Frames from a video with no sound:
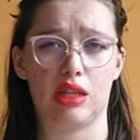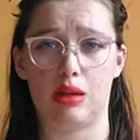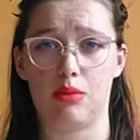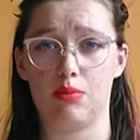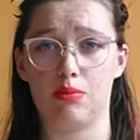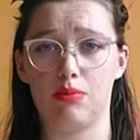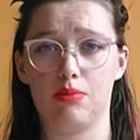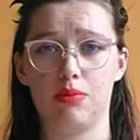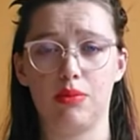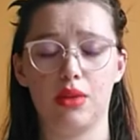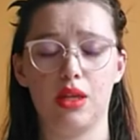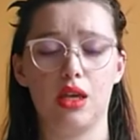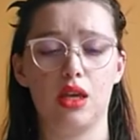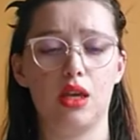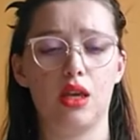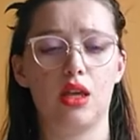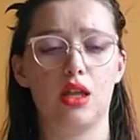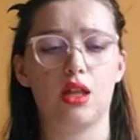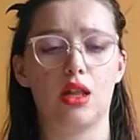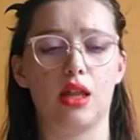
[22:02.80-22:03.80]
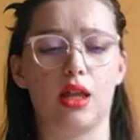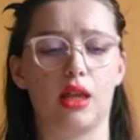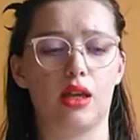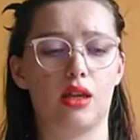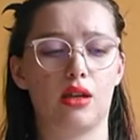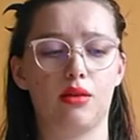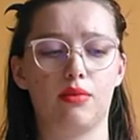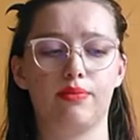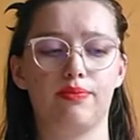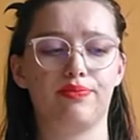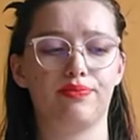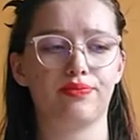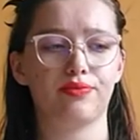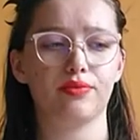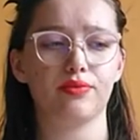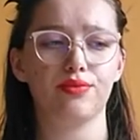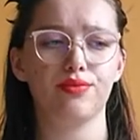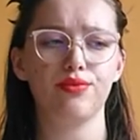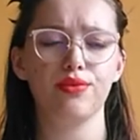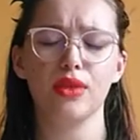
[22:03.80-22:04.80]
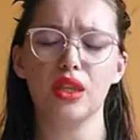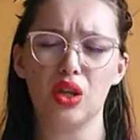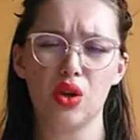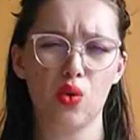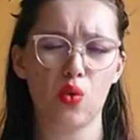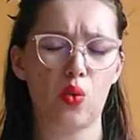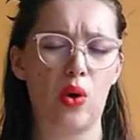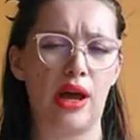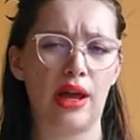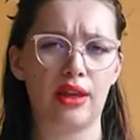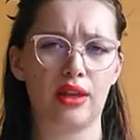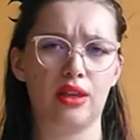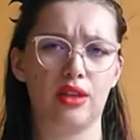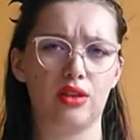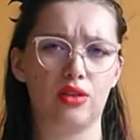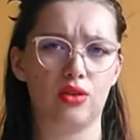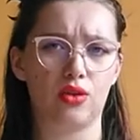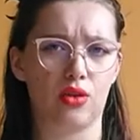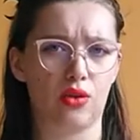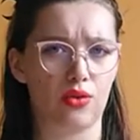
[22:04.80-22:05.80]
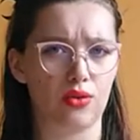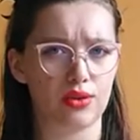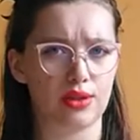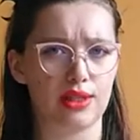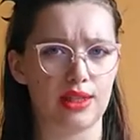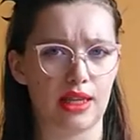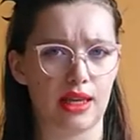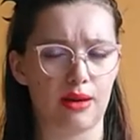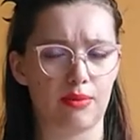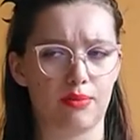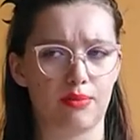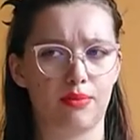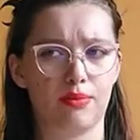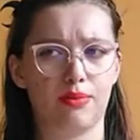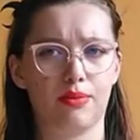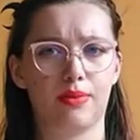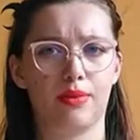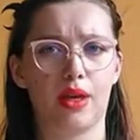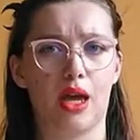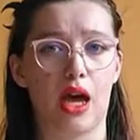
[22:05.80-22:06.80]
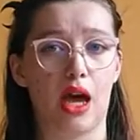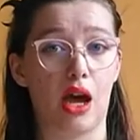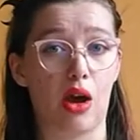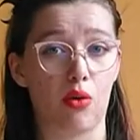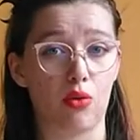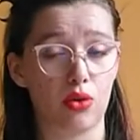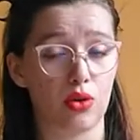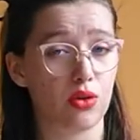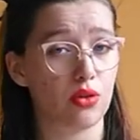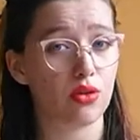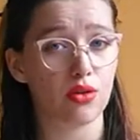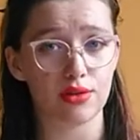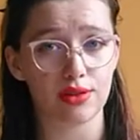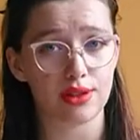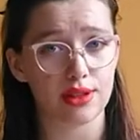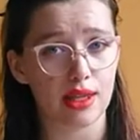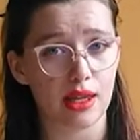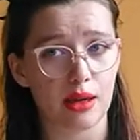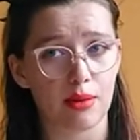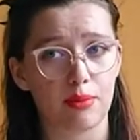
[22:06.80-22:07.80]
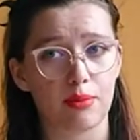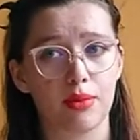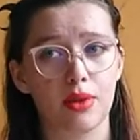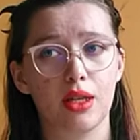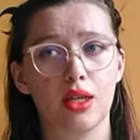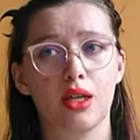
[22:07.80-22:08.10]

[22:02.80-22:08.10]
them, like why you use them, how you use them,